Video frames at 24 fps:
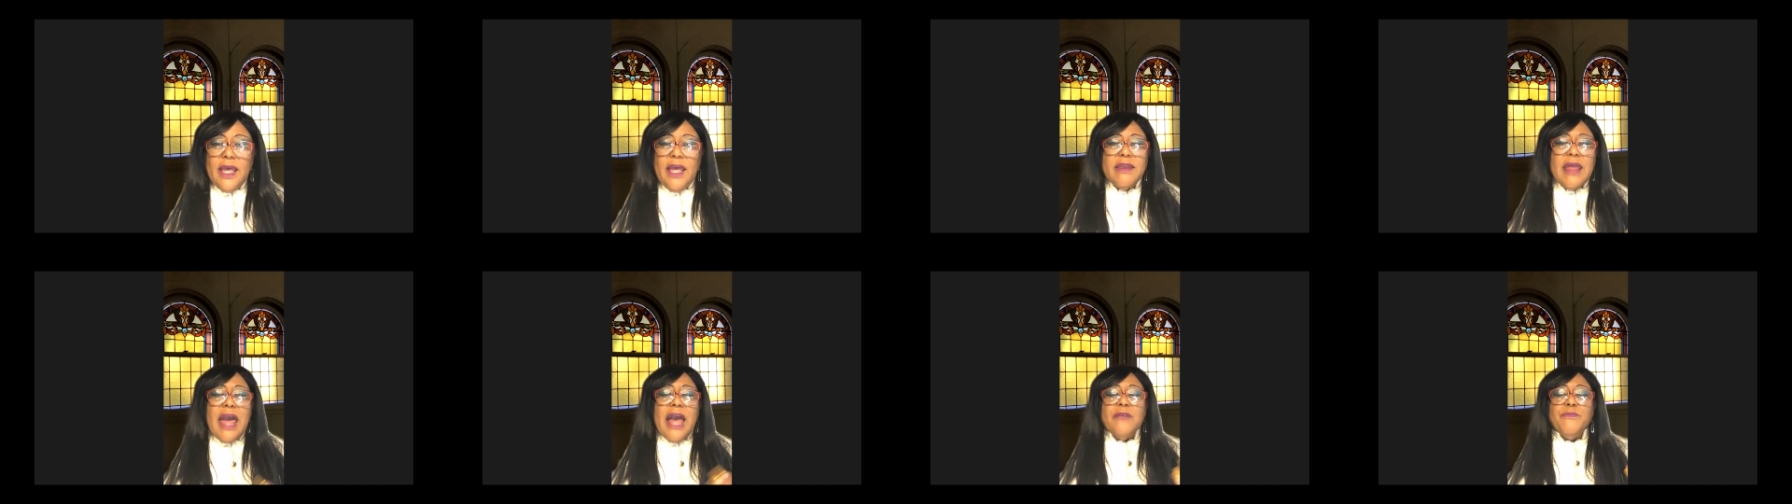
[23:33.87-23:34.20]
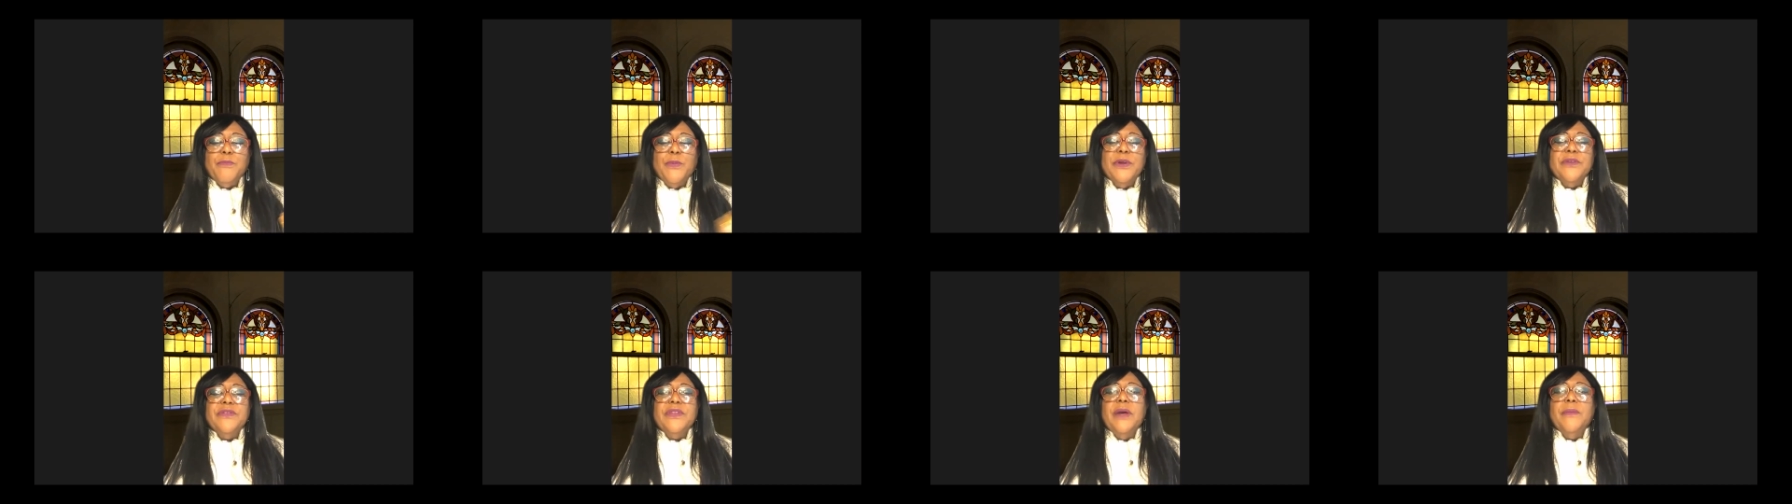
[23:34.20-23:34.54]
not
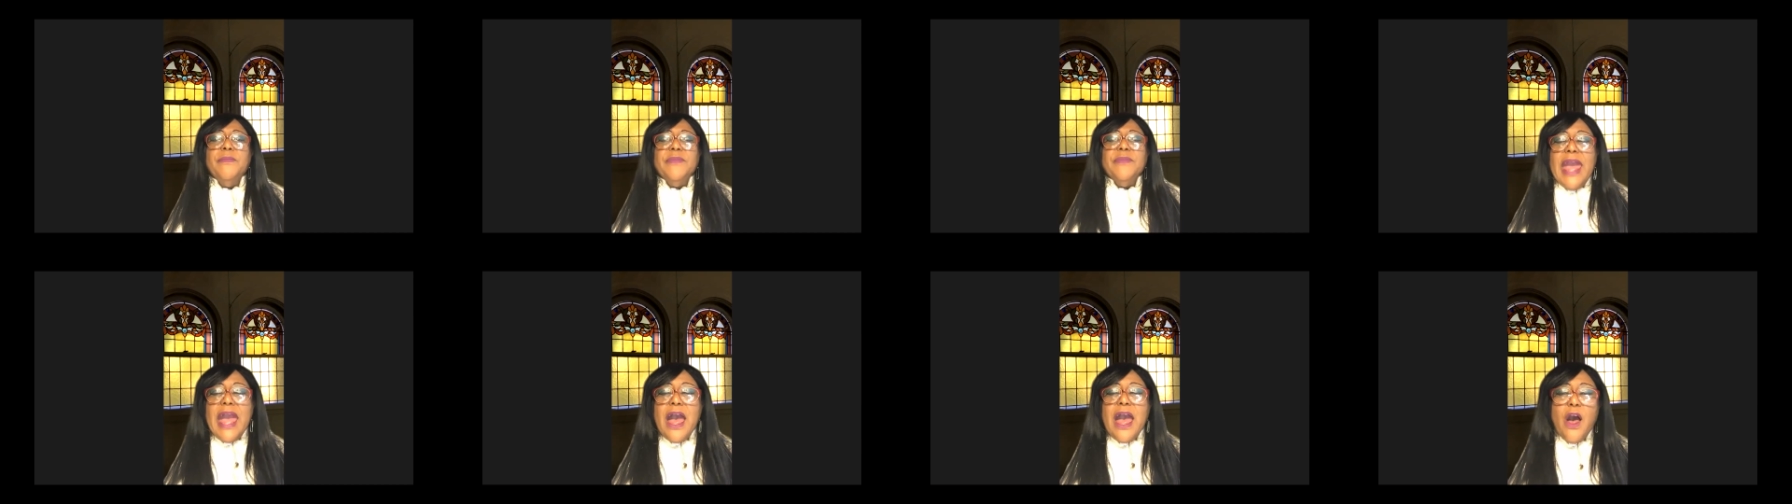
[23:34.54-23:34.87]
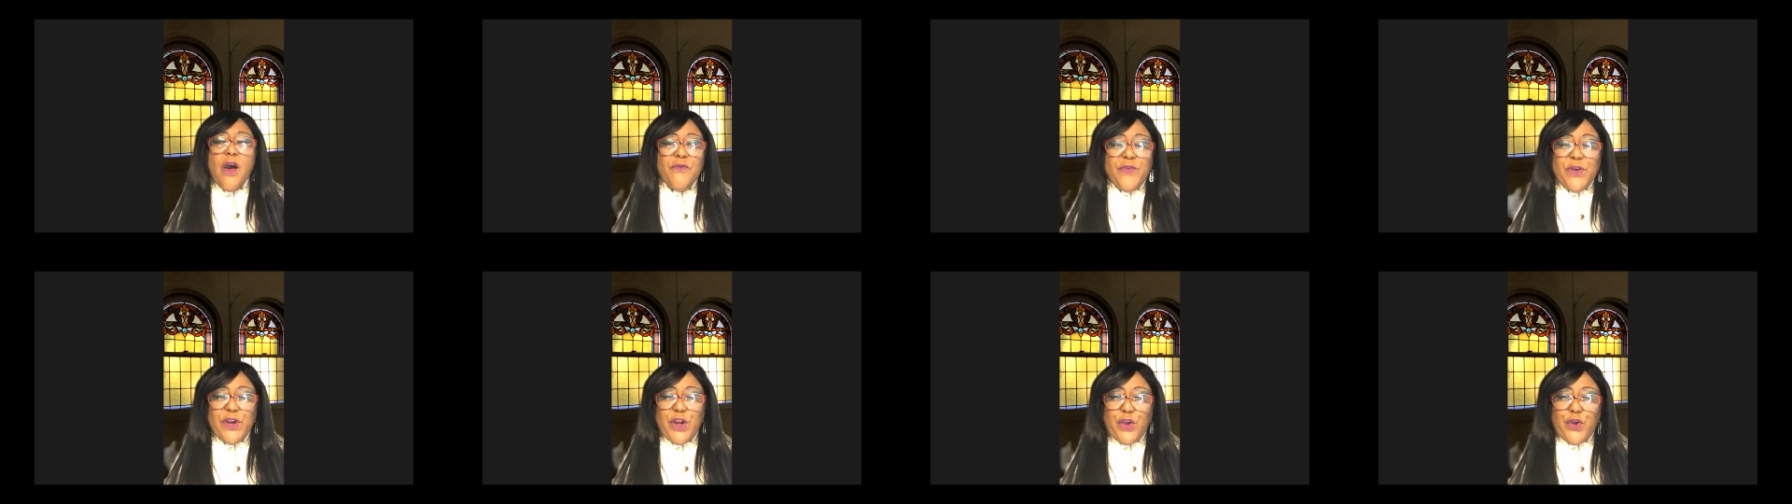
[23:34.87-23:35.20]
put them
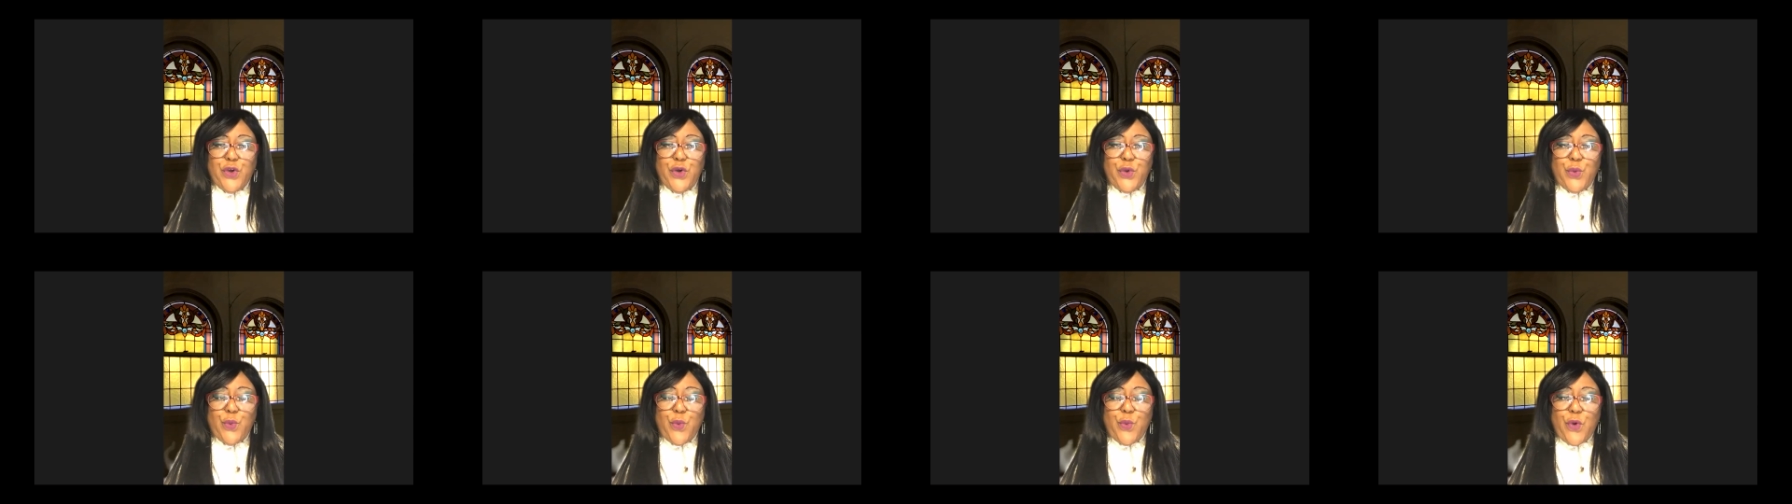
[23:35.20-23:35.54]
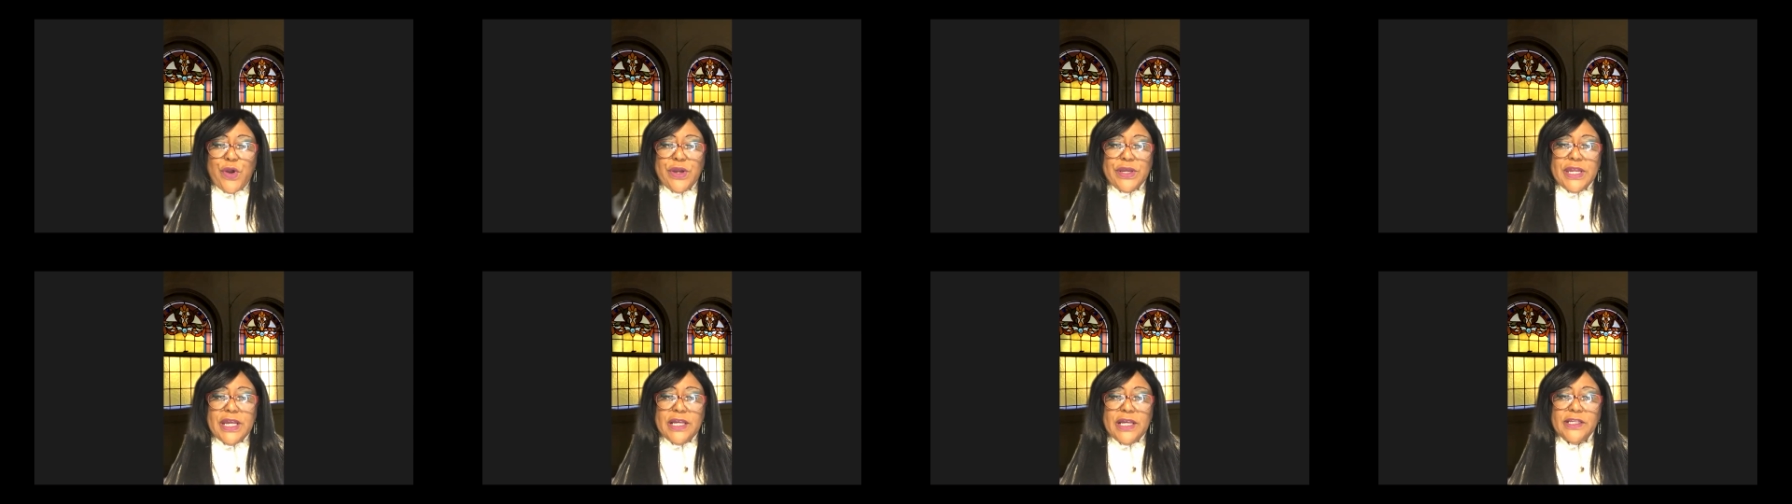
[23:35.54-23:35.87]
down for the good
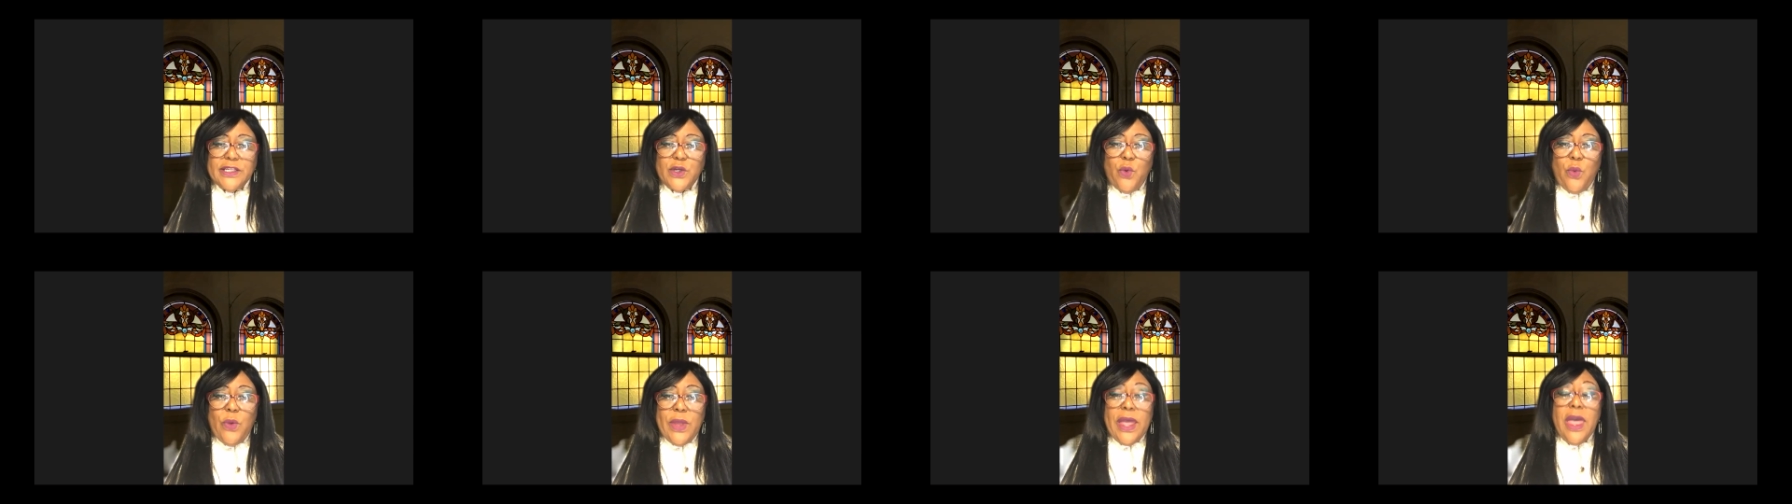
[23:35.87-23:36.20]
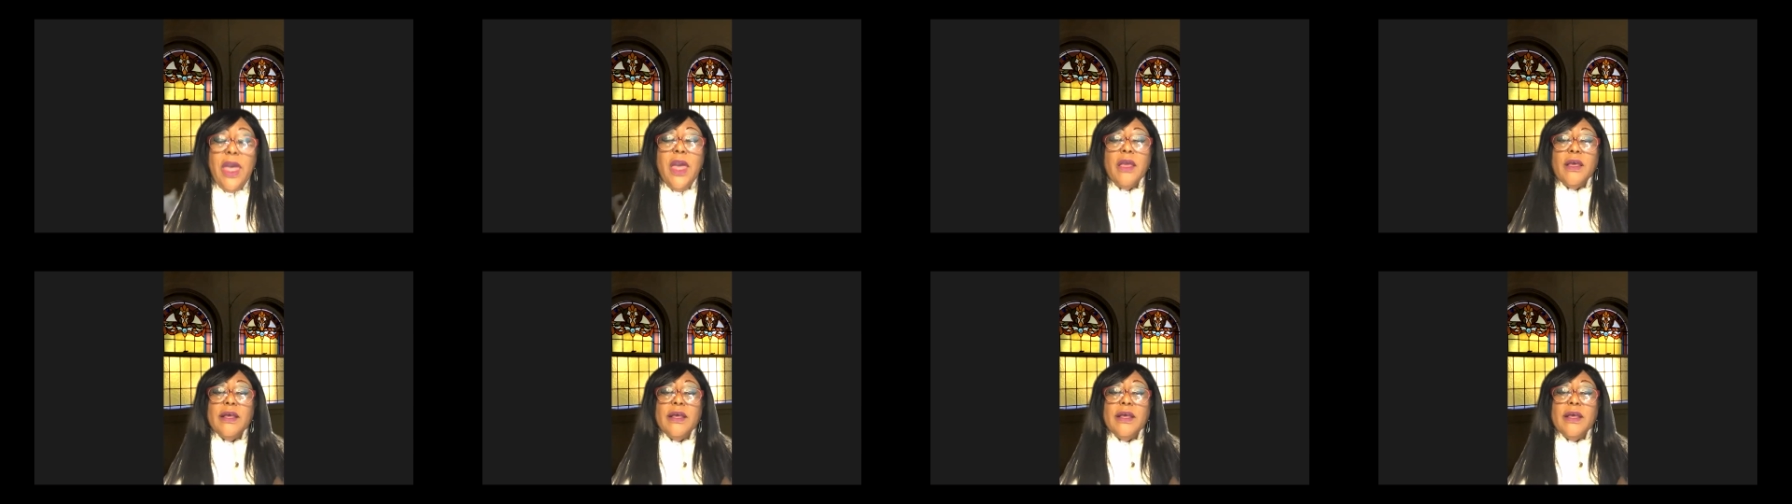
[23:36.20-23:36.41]
work they're doing